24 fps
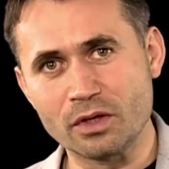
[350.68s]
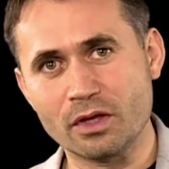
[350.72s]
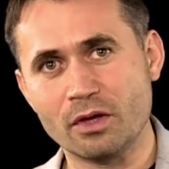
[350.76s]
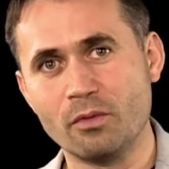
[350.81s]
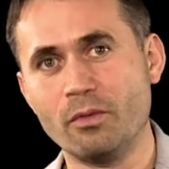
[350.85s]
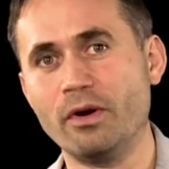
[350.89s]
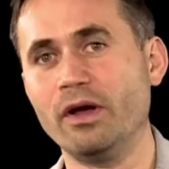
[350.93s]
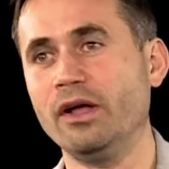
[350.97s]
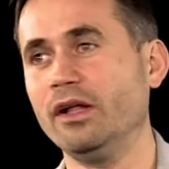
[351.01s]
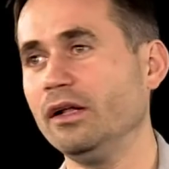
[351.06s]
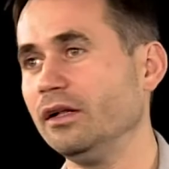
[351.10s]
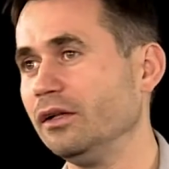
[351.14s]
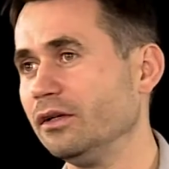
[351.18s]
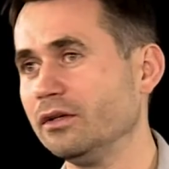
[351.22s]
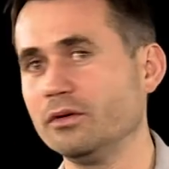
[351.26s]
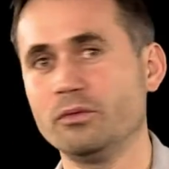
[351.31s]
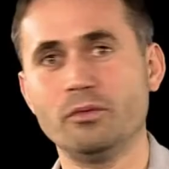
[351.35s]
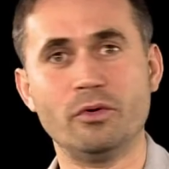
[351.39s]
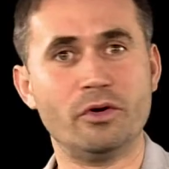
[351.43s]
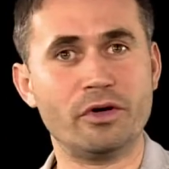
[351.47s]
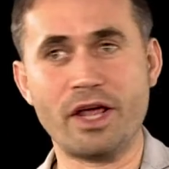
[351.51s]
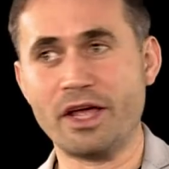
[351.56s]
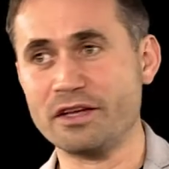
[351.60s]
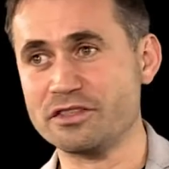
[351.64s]
Well,
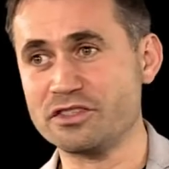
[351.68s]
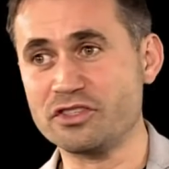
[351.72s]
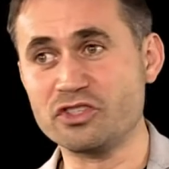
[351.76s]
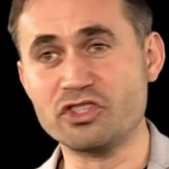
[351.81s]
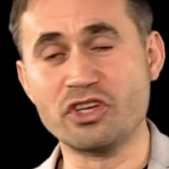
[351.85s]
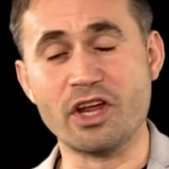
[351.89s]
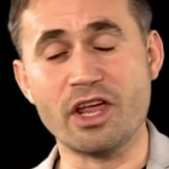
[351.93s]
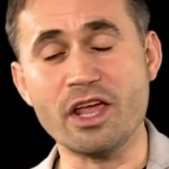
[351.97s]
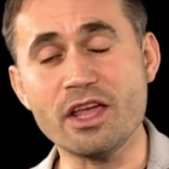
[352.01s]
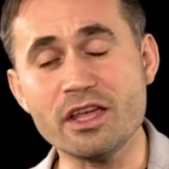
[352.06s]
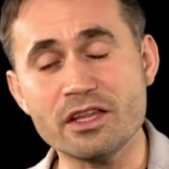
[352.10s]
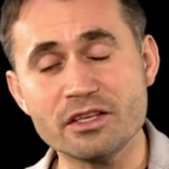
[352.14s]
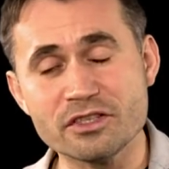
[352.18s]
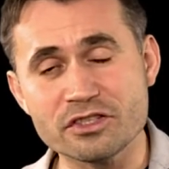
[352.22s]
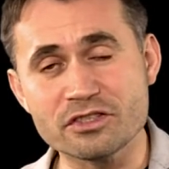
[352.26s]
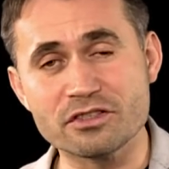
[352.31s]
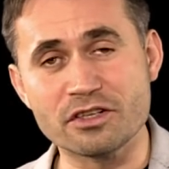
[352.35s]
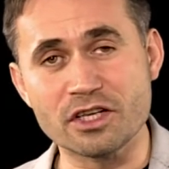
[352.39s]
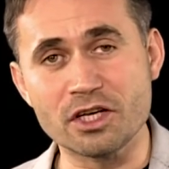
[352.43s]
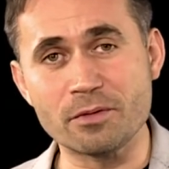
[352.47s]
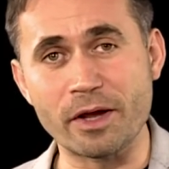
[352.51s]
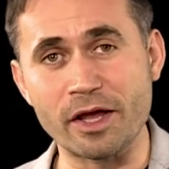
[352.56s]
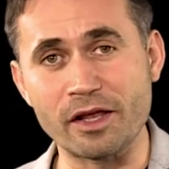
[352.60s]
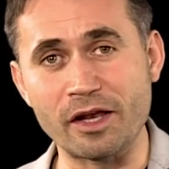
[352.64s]
what has changed
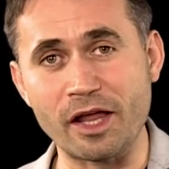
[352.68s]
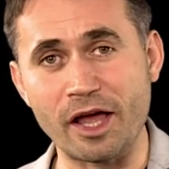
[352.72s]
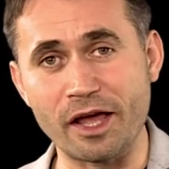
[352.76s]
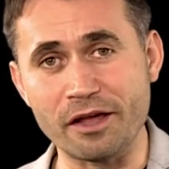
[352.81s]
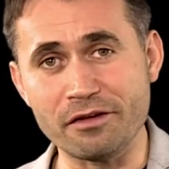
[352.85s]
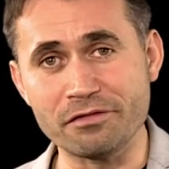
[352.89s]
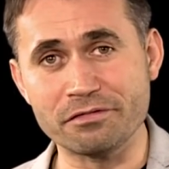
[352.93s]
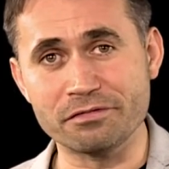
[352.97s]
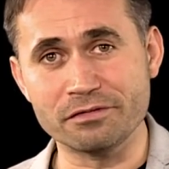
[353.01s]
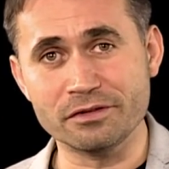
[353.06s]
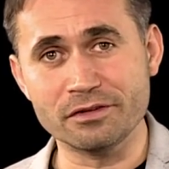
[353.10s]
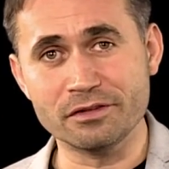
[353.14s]
in my life?